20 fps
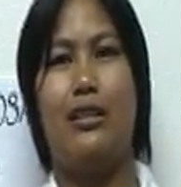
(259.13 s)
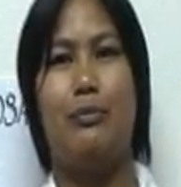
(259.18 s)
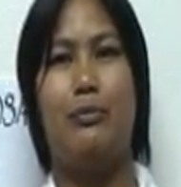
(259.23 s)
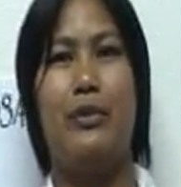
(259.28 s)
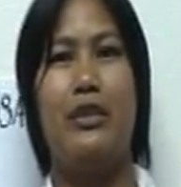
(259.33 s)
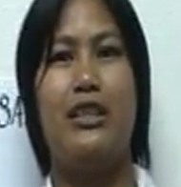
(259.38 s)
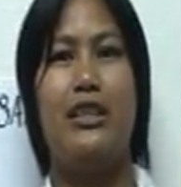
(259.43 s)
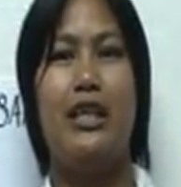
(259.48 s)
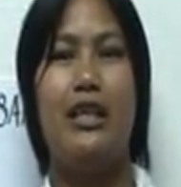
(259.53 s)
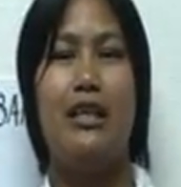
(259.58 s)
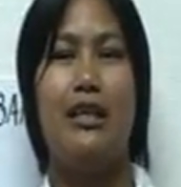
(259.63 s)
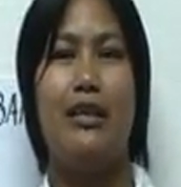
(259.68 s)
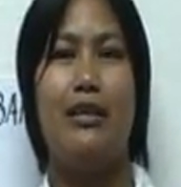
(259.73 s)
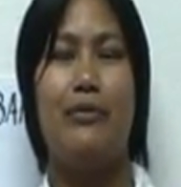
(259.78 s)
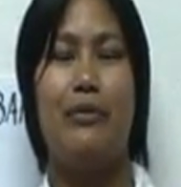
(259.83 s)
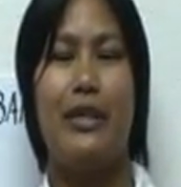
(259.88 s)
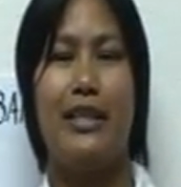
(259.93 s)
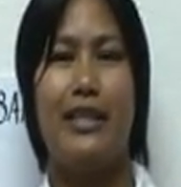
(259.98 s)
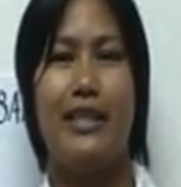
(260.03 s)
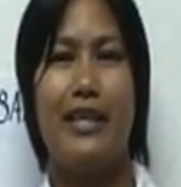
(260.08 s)
Especially
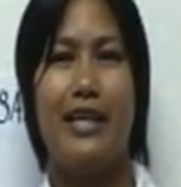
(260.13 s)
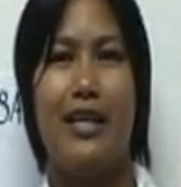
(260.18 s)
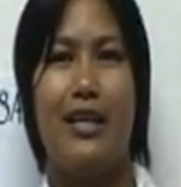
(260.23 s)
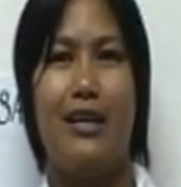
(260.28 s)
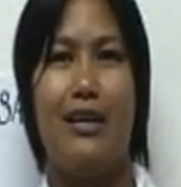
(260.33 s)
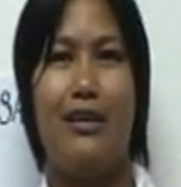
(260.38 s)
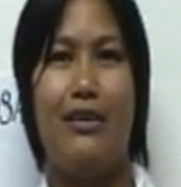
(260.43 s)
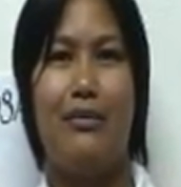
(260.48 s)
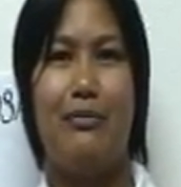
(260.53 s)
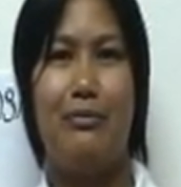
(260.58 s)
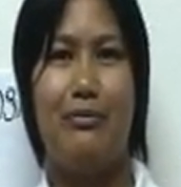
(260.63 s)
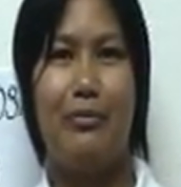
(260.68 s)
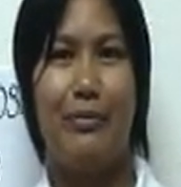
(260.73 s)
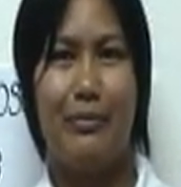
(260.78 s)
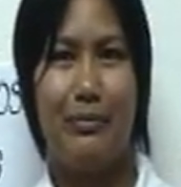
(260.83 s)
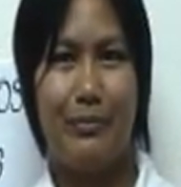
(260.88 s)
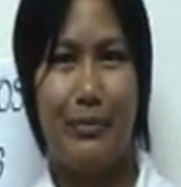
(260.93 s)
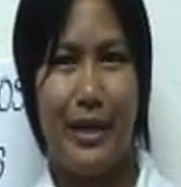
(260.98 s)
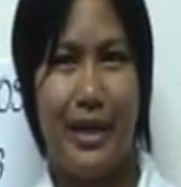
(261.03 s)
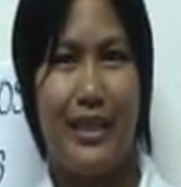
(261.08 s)
when they are
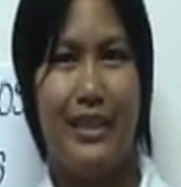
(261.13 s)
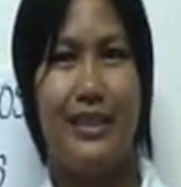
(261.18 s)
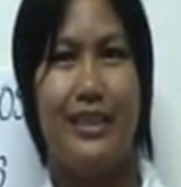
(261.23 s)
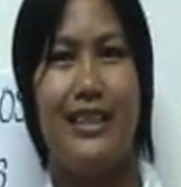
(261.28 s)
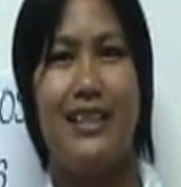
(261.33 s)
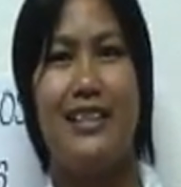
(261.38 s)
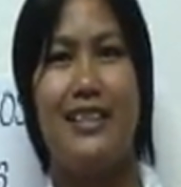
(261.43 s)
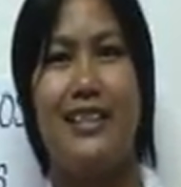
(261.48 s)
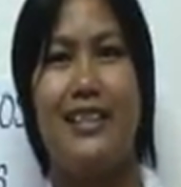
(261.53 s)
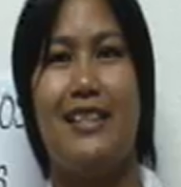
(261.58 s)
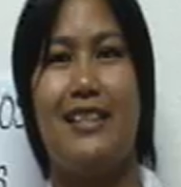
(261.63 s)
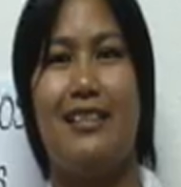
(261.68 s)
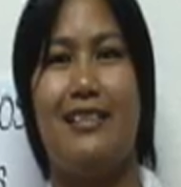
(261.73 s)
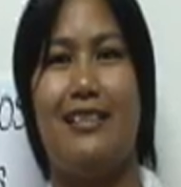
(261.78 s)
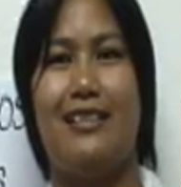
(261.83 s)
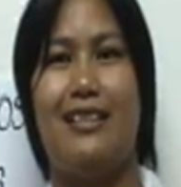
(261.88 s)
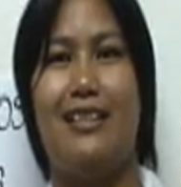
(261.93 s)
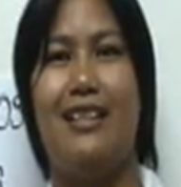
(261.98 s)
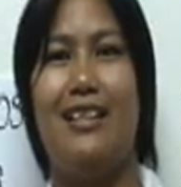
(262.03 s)
brother and sister.